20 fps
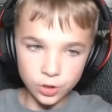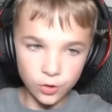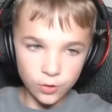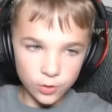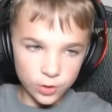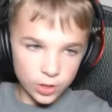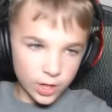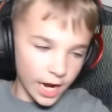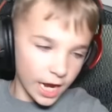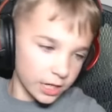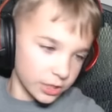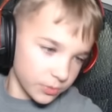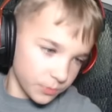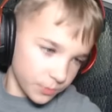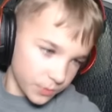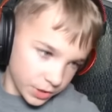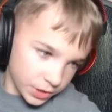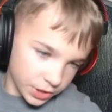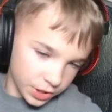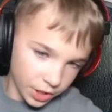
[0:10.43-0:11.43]
guys, I'm
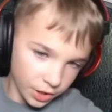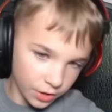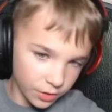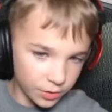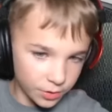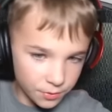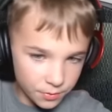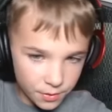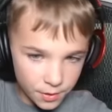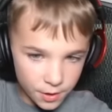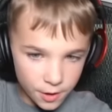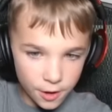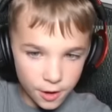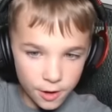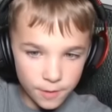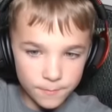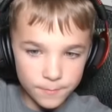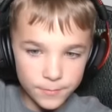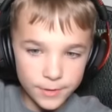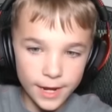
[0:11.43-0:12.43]
gonna tell you the
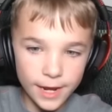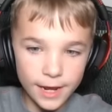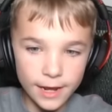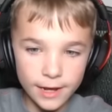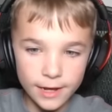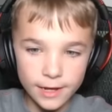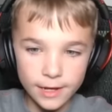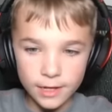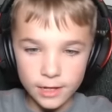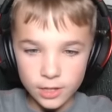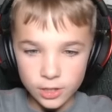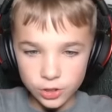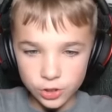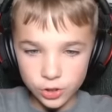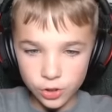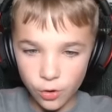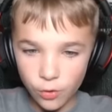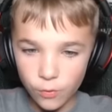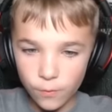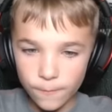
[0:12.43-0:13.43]
update.
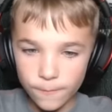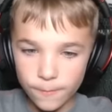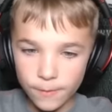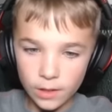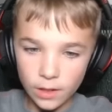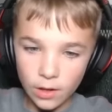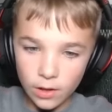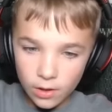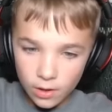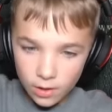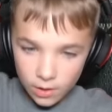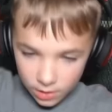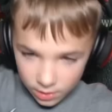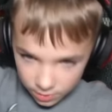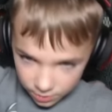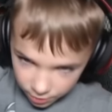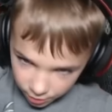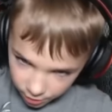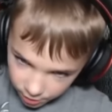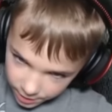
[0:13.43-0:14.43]
So
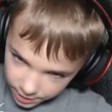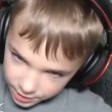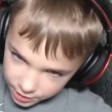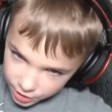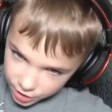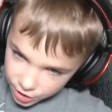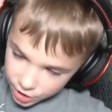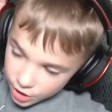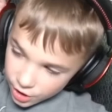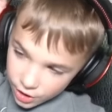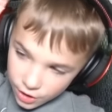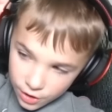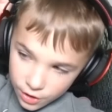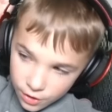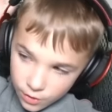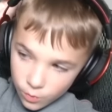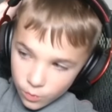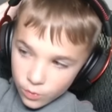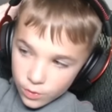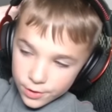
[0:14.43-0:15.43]
there is,
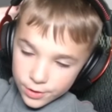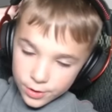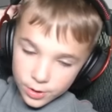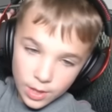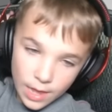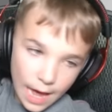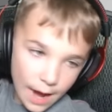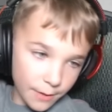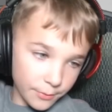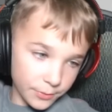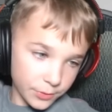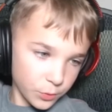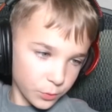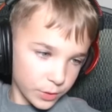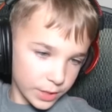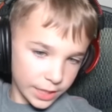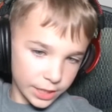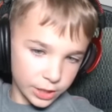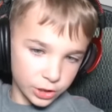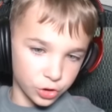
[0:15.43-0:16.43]
now you
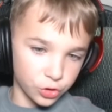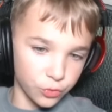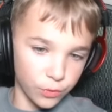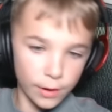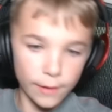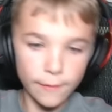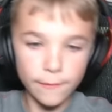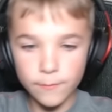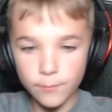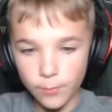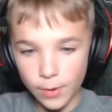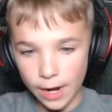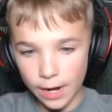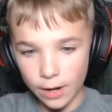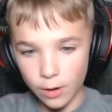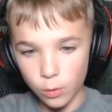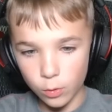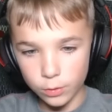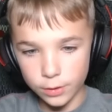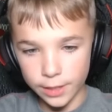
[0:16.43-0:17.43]
can drift by
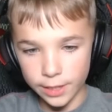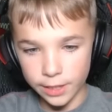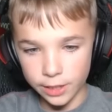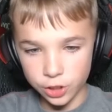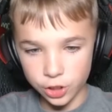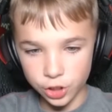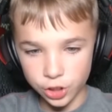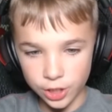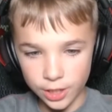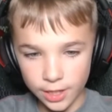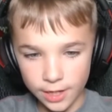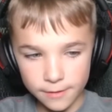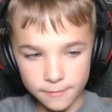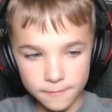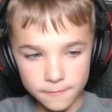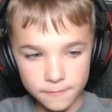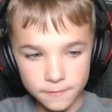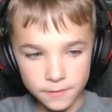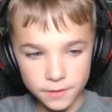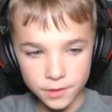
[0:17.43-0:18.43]
holding
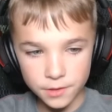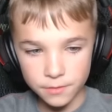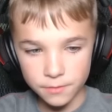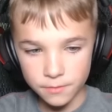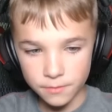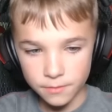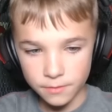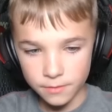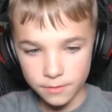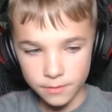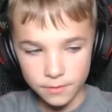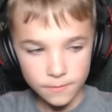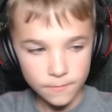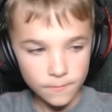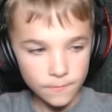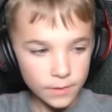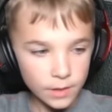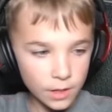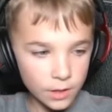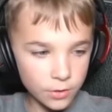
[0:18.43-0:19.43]
shift.
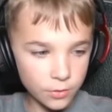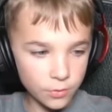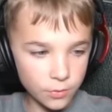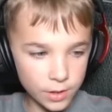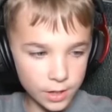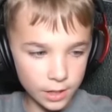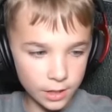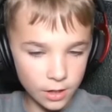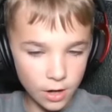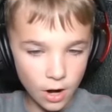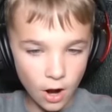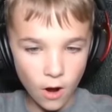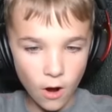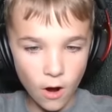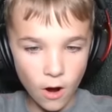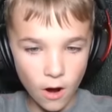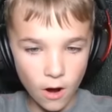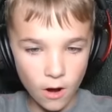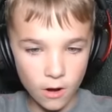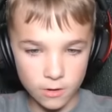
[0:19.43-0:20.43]
You can
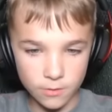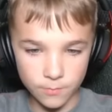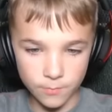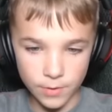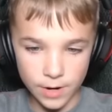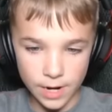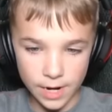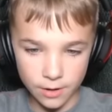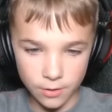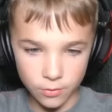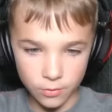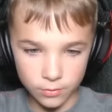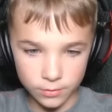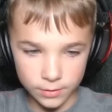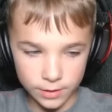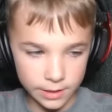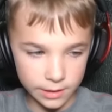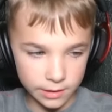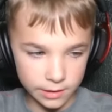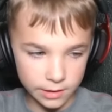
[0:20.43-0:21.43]
honk by
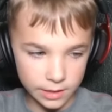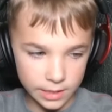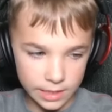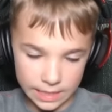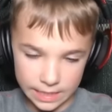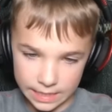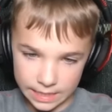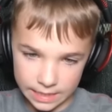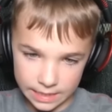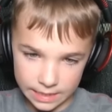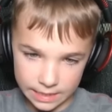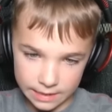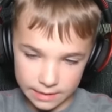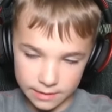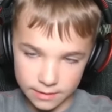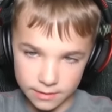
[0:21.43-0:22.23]
holding E.